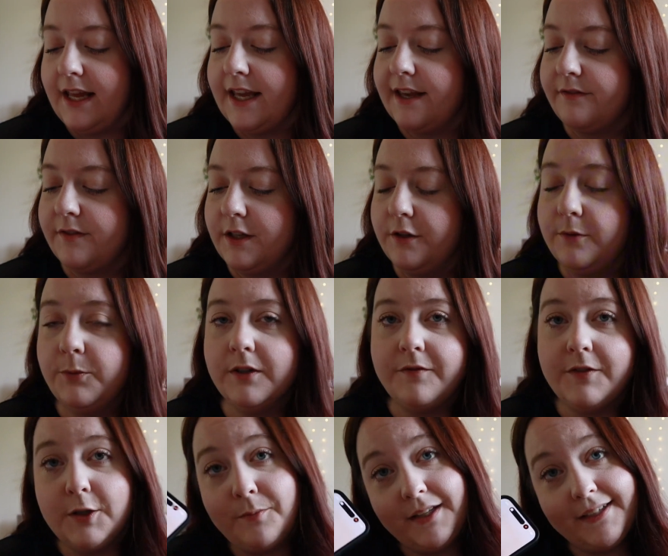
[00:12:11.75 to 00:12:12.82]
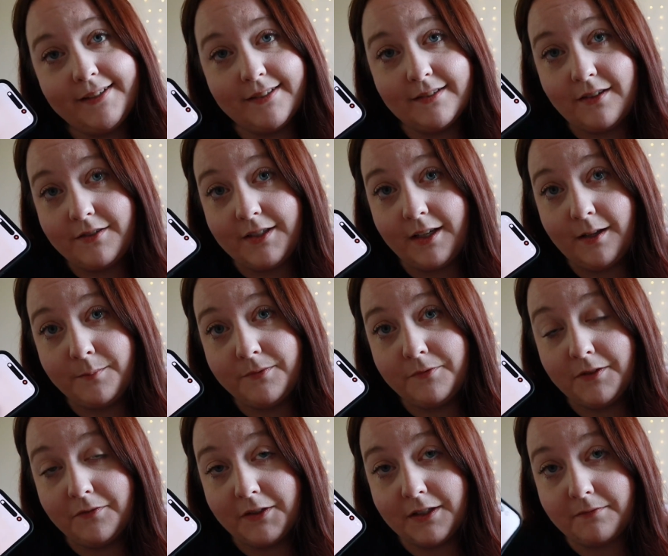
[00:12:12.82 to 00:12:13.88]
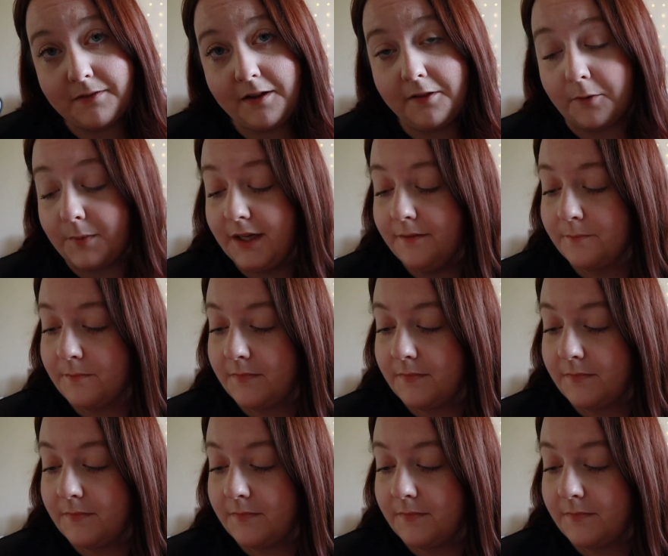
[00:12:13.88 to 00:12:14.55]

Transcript: If you review places on Yelp, feel free to follow me.